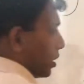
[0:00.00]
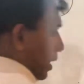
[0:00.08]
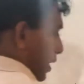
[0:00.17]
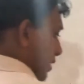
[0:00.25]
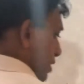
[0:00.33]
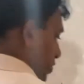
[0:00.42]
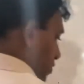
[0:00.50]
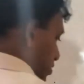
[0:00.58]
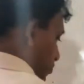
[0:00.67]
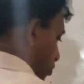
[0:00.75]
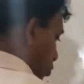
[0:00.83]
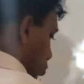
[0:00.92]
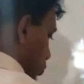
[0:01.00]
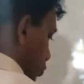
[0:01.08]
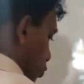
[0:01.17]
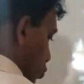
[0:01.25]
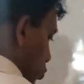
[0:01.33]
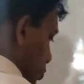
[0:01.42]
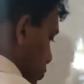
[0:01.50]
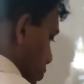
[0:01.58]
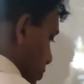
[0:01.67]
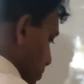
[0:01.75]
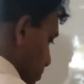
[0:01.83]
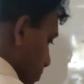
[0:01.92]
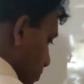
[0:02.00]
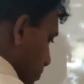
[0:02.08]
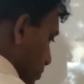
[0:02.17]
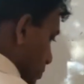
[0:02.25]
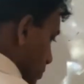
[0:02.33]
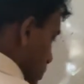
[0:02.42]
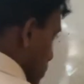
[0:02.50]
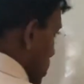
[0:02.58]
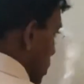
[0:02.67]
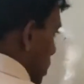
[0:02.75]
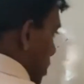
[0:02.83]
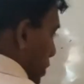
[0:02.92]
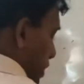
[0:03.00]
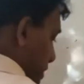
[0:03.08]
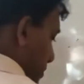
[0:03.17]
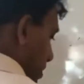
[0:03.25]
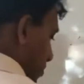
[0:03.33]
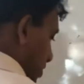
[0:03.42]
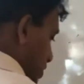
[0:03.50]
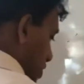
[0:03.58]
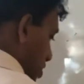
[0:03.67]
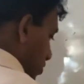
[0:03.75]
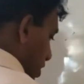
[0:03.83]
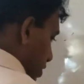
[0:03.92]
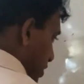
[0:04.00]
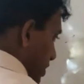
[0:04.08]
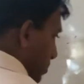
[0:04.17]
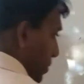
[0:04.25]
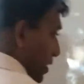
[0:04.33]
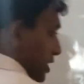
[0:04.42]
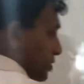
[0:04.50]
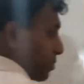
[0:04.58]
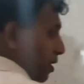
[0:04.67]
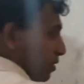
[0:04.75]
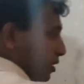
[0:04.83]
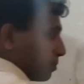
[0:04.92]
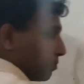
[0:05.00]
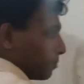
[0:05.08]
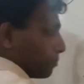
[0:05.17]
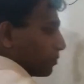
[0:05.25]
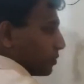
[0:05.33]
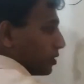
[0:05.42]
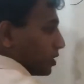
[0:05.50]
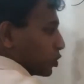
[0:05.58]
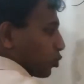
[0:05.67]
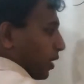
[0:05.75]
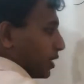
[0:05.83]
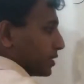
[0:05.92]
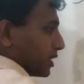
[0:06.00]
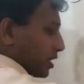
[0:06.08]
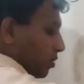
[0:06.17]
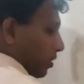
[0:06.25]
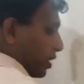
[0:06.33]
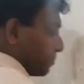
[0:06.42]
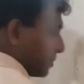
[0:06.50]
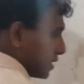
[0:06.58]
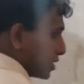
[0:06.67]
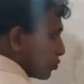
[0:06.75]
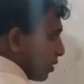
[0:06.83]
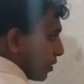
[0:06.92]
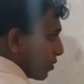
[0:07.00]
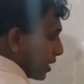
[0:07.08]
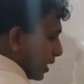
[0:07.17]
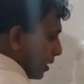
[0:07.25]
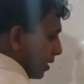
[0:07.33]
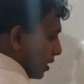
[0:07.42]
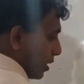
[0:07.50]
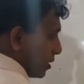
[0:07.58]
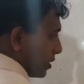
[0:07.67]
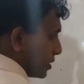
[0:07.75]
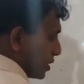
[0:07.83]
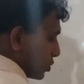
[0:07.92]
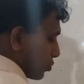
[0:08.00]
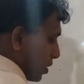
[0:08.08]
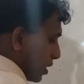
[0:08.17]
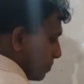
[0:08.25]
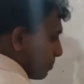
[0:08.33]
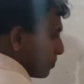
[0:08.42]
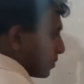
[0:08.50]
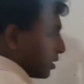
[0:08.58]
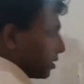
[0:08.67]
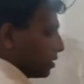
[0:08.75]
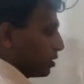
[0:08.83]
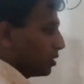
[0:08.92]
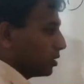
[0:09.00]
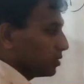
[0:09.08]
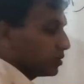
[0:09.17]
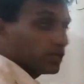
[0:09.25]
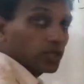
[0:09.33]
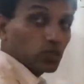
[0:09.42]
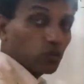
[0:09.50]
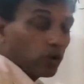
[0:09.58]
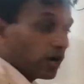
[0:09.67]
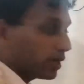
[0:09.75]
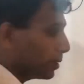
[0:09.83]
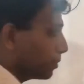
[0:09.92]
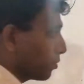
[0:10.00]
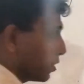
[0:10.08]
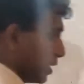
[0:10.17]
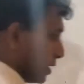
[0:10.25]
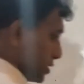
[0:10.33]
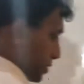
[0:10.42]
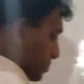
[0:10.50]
And here what, 4th root. A similar fashion, 1 here the biggest power, here 12, so here 1, this is 1, okay? This is 1, this is 1, right?